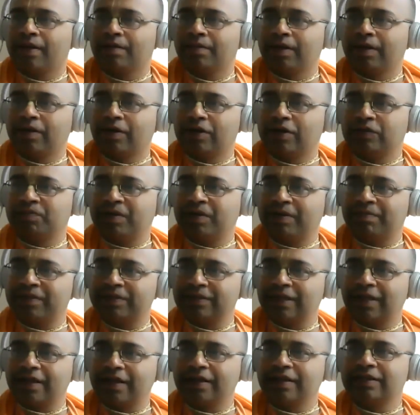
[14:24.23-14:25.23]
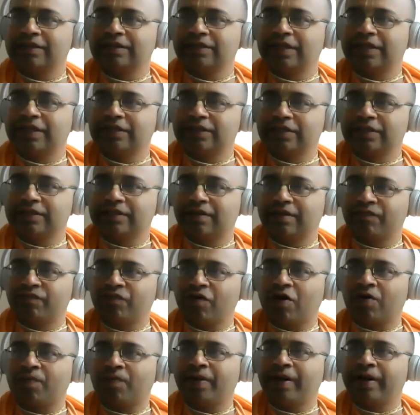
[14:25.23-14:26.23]
because brahmachari stage is the
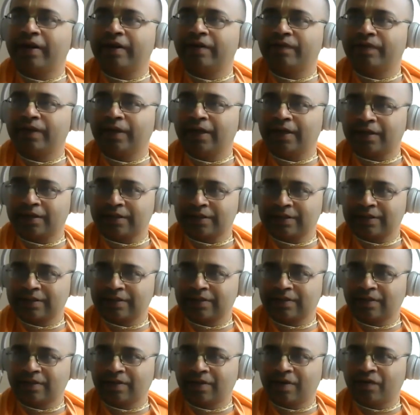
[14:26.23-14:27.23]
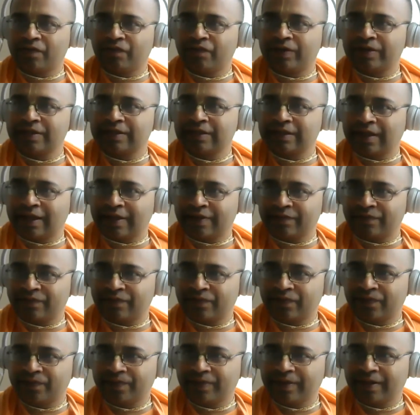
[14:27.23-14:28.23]
formative years of one's
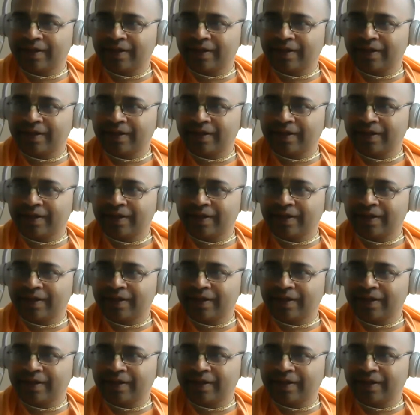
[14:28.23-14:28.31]
life.